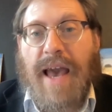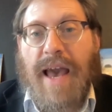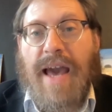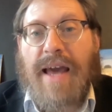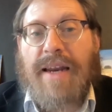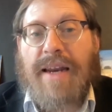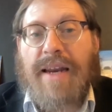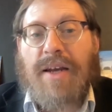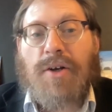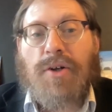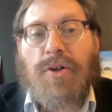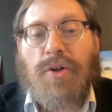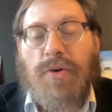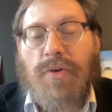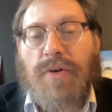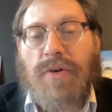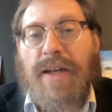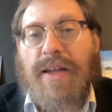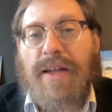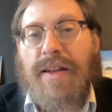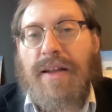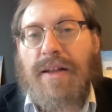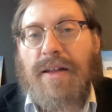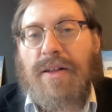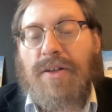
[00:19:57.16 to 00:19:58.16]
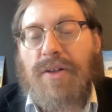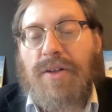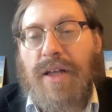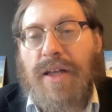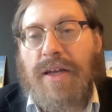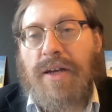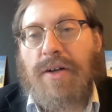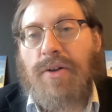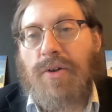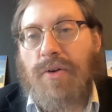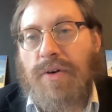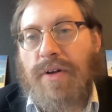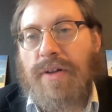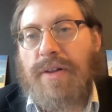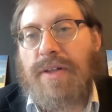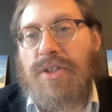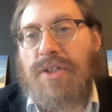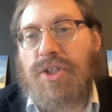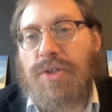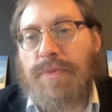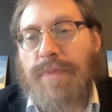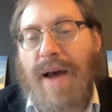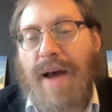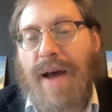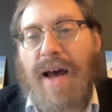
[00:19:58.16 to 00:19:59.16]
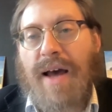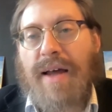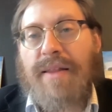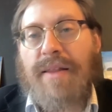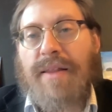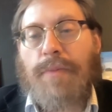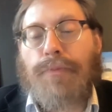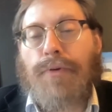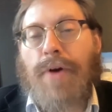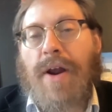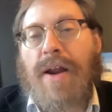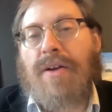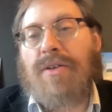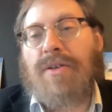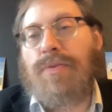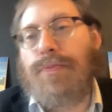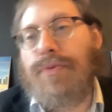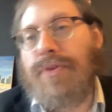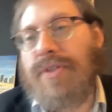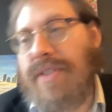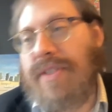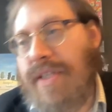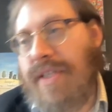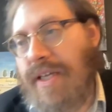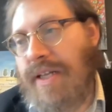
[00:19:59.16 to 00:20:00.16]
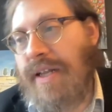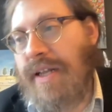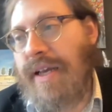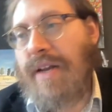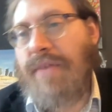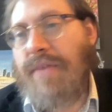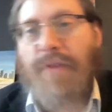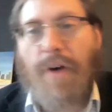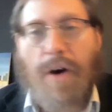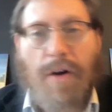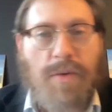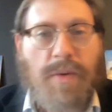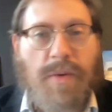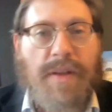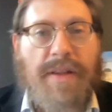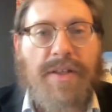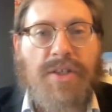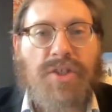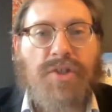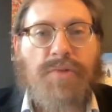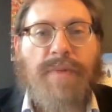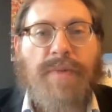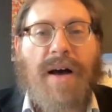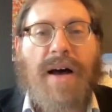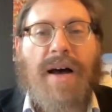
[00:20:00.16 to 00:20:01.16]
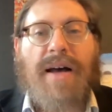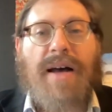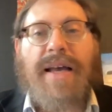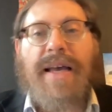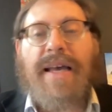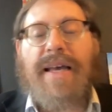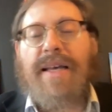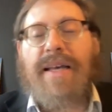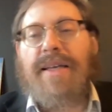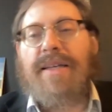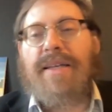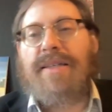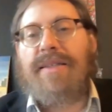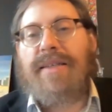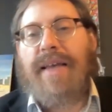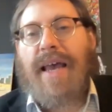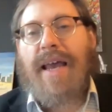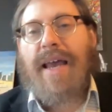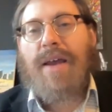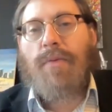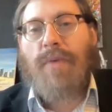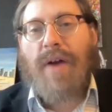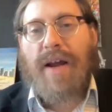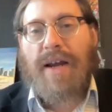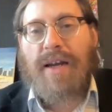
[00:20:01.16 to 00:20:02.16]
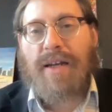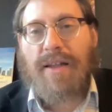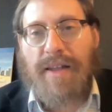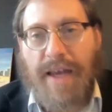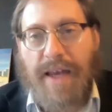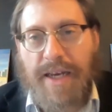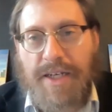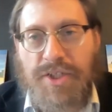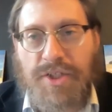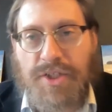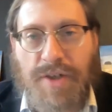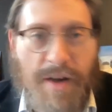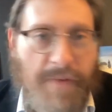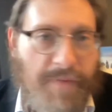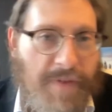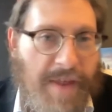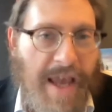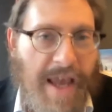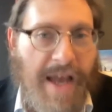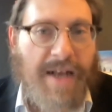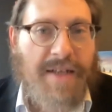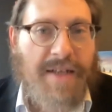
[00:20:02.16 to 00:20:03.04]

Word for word: and including including the Shema and the prayers preceding and following the Shema is a recollection of the